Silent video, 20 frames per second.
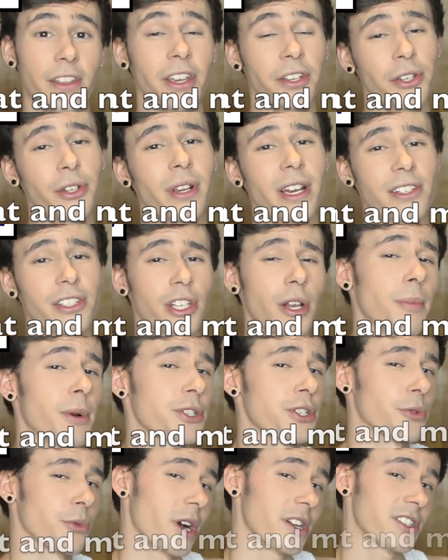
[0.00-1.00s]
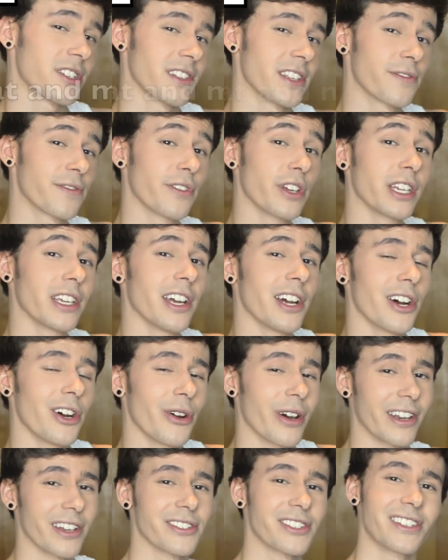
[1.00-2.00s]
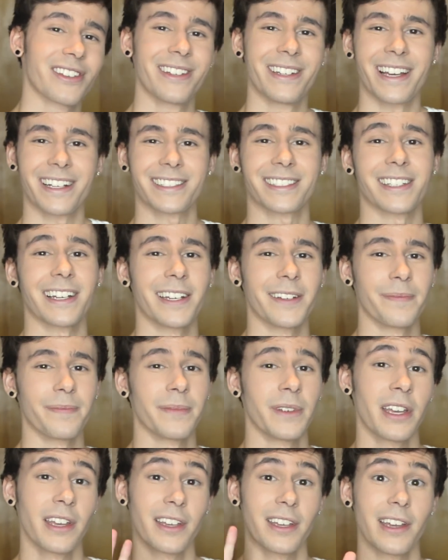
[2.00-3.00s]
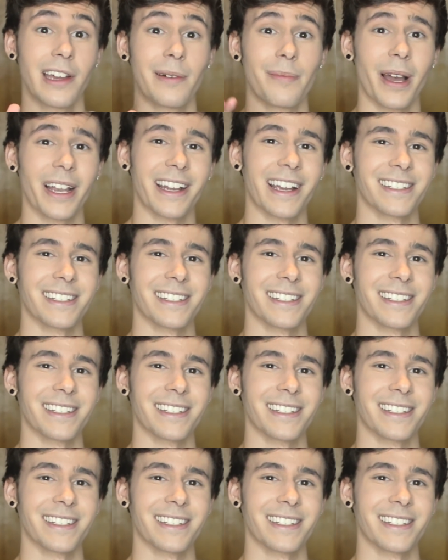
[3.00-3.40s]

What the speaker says: Thank you guys so much for watching this video, and I'll see you next time. Bye,